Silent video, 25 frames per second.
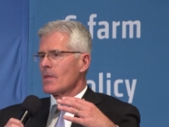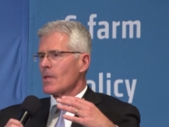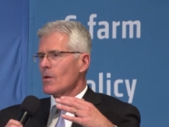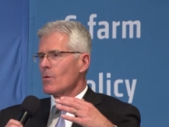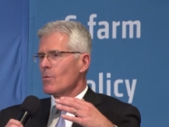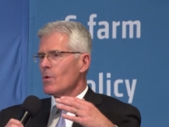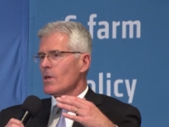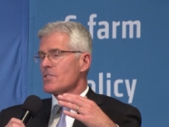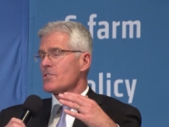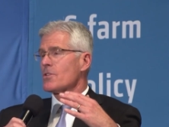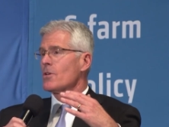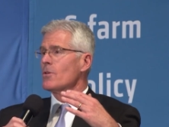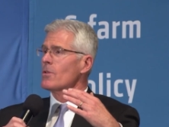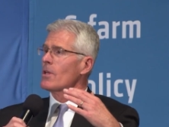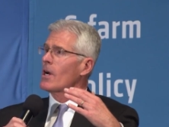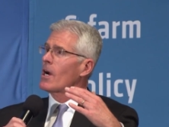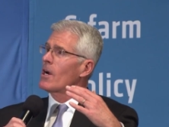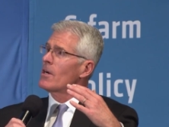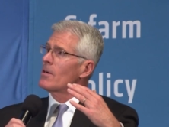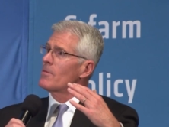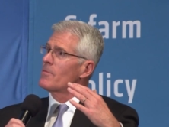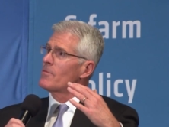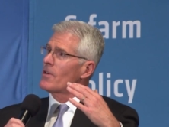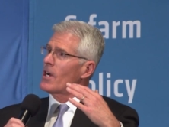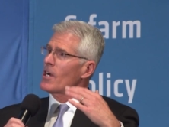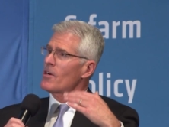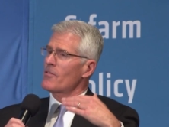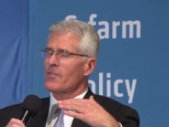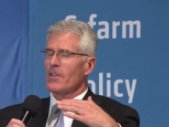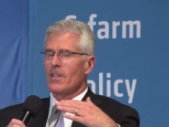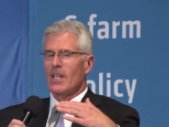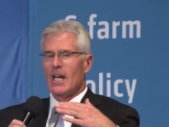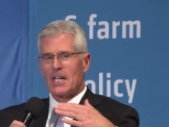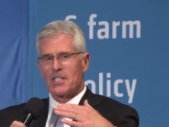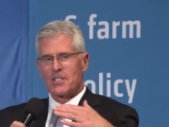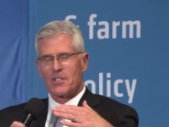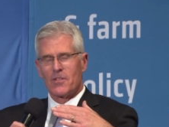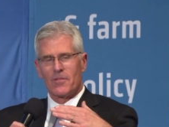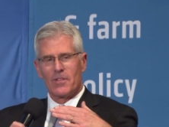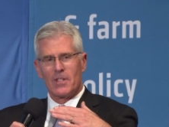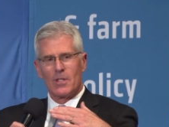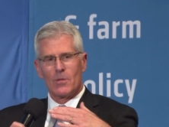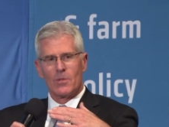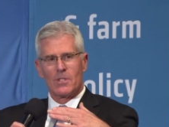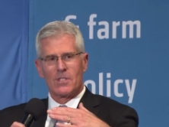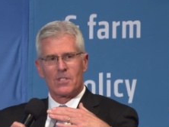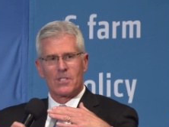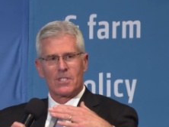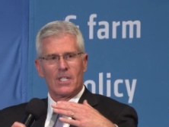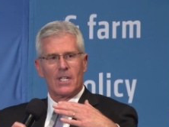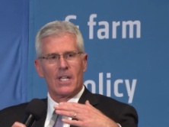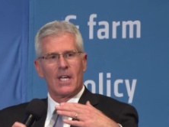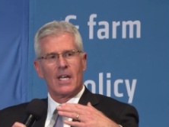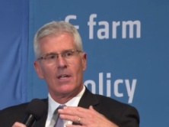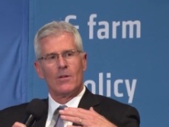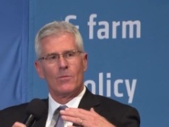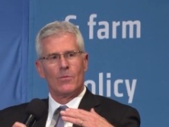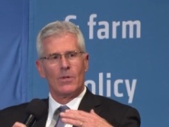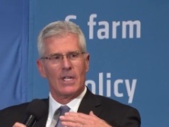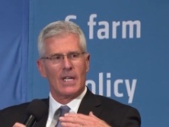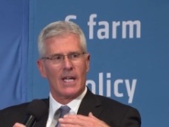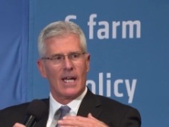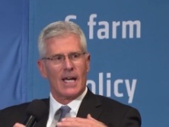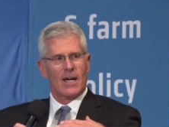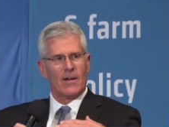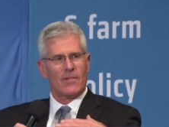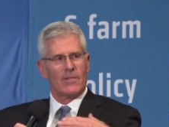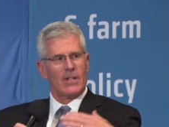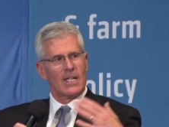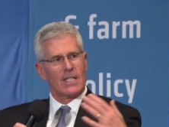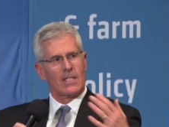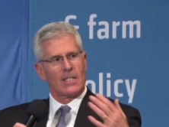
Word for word: Well, so our, our philosophy was today we have,